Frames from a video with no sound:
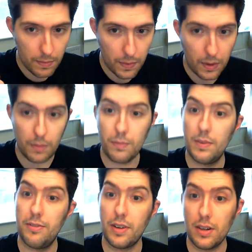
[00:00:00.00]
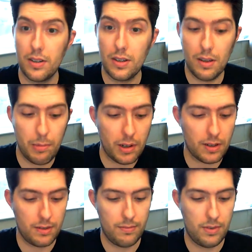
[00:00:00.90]
Oh, I forgot to show you the
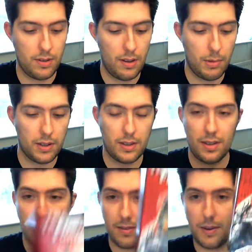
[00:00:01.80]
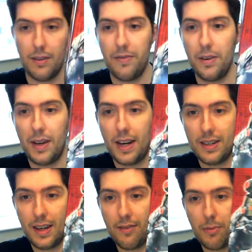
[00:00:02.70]
box. Show you the box because it's one of the few that I
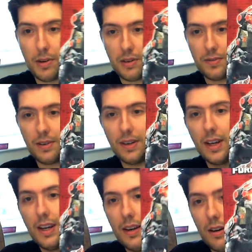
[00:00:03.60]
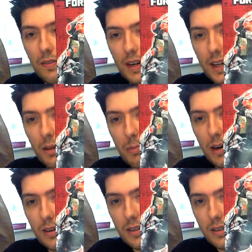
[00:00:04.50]
actually have the box for. Lovely little
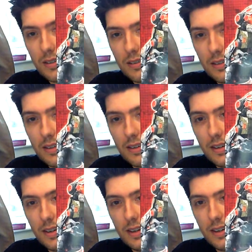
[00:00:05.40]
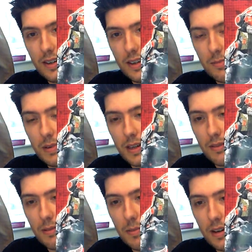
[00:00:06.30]
box. Nice
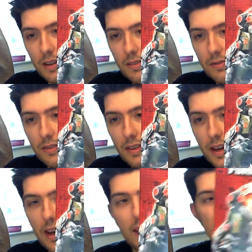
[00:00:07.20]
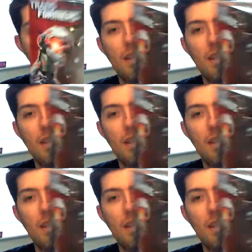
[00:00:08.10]
big Grimlock on the front there,